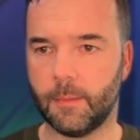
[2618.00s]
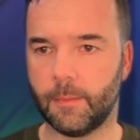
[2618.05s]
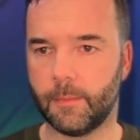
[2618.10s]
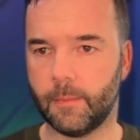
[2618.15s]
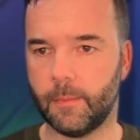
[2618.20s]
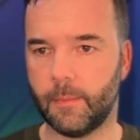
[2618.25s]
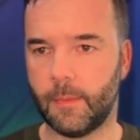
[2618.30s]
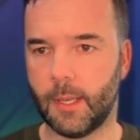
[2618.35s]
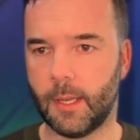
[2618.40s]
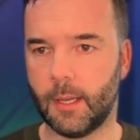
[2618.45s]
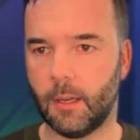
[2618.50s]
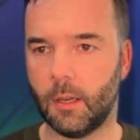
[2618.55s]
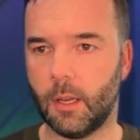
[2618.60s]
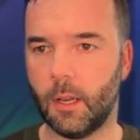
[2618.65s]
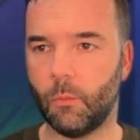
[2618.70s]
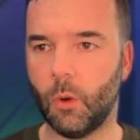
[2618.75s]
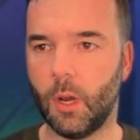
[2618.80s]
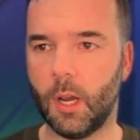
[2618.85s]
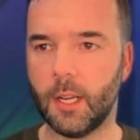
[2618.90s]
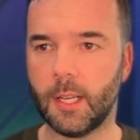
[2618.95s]
Now,
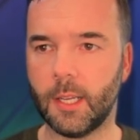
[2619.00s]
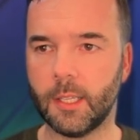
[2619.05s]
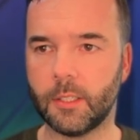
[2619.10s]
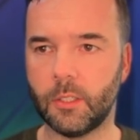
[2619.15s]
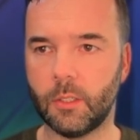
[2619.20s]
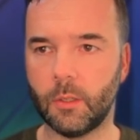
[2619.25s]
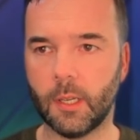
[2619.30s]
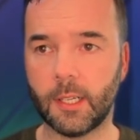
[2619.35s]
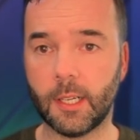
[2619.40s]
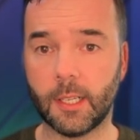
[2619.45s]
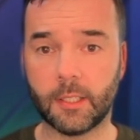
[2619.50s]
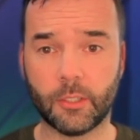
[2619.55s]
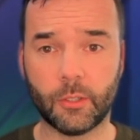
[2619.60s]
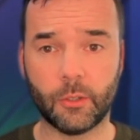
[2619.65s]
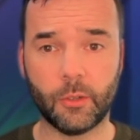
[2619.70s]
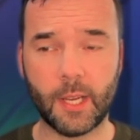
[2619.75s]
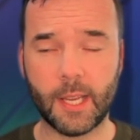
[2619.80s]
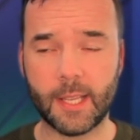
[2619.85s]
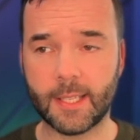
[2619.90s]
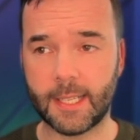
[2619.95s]
what I'd like to do, I'd like to
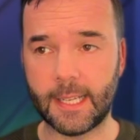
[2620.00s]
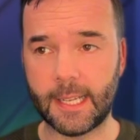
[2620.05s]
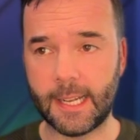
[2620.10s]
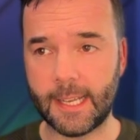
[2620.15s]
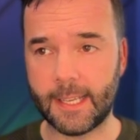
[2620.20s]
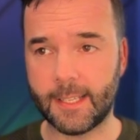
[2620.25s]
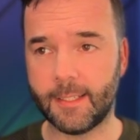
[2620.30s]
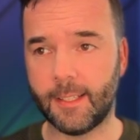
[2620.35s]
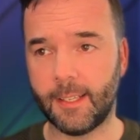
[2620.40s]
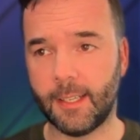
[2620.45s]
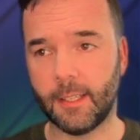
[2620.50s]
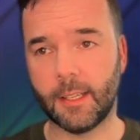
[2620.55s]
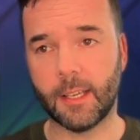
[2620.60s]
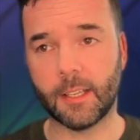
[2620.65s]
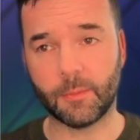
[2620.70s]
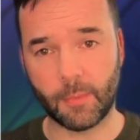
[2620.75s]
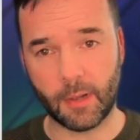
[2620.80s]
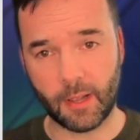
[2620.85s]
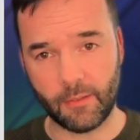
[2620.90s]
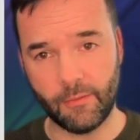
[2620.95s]
create a listing.
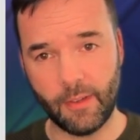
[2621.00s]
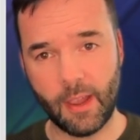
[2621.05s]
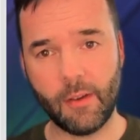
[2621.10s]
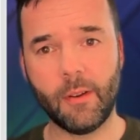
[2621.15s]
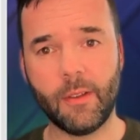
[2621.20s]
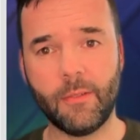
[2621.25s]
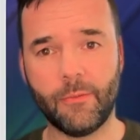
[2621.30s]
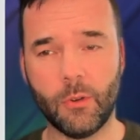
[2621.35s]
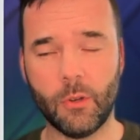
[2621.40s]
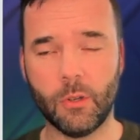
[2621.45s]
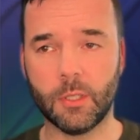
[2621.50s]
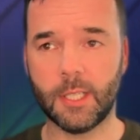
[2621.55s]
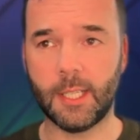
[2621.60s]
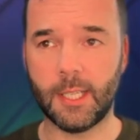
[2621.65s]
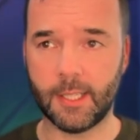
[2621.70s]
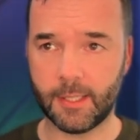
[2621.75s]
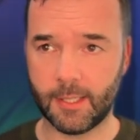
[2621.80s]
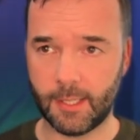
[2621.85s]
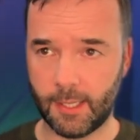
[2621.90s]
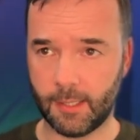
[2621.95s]
That's my very first
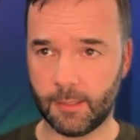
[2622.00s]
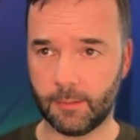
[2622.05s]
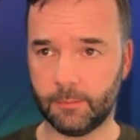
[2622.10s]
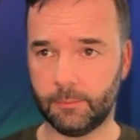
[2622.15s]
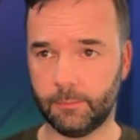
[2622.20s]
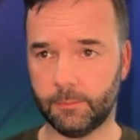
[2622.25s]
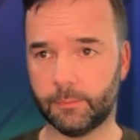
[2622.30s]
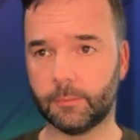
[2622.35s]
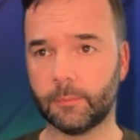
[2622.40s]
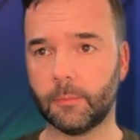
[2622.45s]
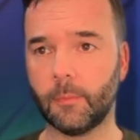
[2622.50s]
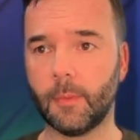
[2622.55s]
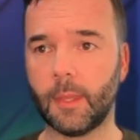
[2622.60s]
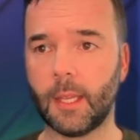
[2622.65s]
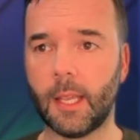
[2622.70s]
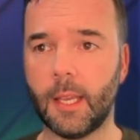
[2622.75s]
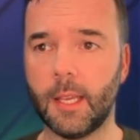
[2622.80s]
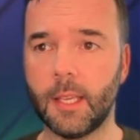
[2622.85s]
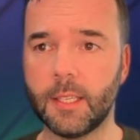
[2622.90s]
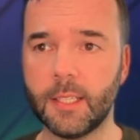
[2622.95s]
listing.
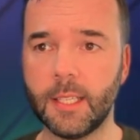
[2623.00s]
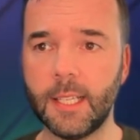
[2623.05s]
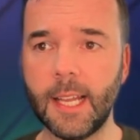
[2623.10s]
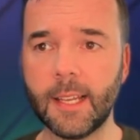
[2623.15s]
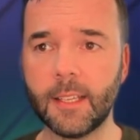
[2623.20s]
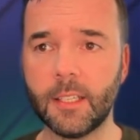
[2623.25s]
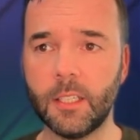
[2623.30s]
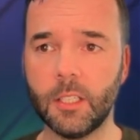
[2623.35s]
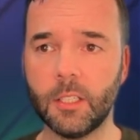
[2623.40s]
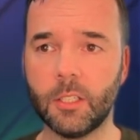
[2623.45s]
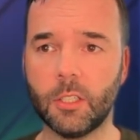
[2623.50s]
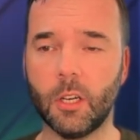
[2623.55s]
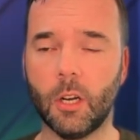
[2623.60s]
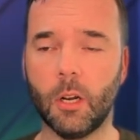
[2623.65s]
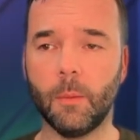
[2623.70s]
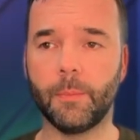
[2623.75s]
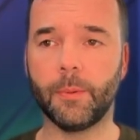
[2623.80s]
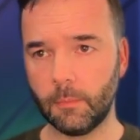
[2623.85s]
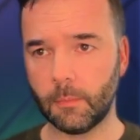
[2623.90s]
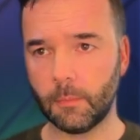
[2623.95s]
Select your
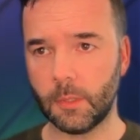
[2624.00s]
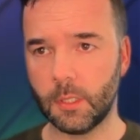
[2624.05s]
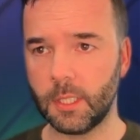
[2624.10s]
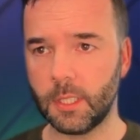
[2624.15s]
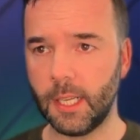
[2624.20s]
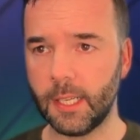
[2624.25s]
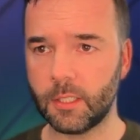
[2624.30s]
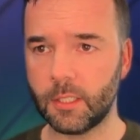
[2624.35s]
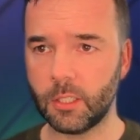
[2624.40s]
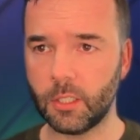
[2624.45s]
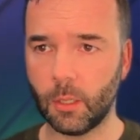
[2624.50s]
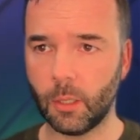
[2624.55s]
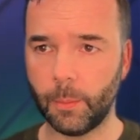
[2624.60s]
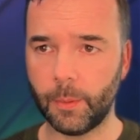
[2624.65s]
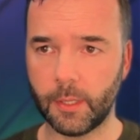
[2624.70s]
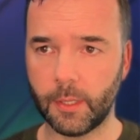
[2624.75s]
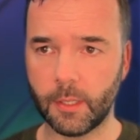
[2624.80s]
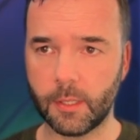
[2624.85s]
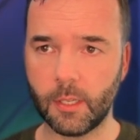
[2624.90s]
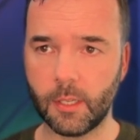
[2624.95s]
shop
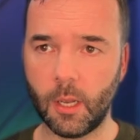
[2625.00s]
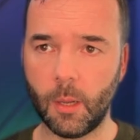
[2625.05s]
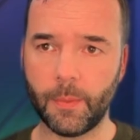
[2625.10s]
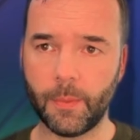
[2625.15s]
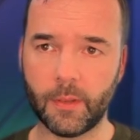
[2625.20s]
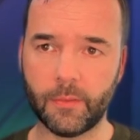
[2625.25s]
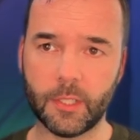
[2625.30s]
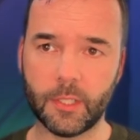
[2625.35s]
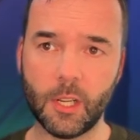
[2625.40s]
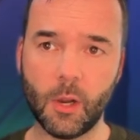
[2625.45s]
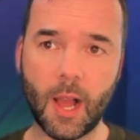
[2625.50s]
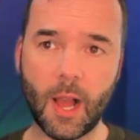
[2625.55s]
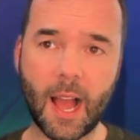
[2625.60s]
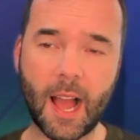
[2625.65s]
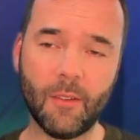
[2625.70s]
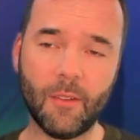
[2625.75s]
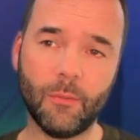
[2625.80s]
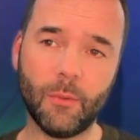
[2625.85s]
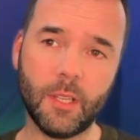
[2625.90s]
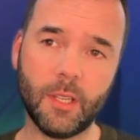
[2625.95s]
at the top. If you don't
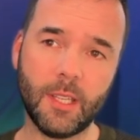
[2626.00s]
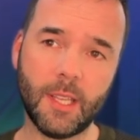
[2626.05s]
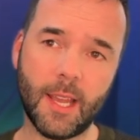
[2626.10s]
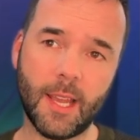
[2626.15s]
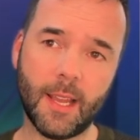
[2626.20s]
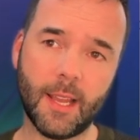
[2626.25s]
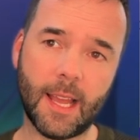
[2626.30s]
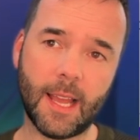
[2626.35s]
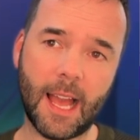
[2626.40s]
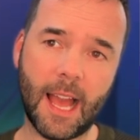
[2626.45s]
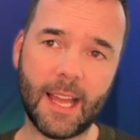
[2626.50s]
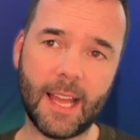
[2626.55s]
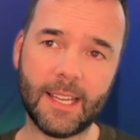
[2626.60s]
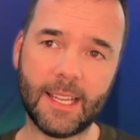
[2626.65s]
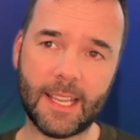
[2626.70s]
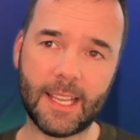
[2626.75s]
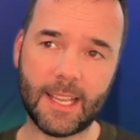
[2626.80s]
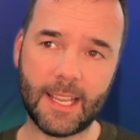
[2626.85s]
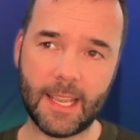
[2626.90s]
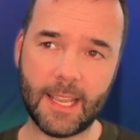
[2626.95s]
have one yet, add
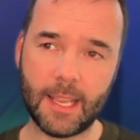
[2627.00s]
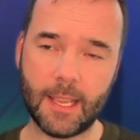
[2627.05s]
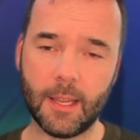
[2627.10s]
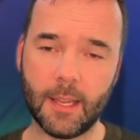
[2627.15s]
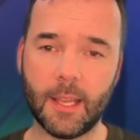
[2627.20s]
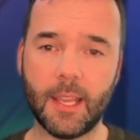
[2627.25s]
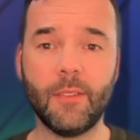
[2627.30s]
it here.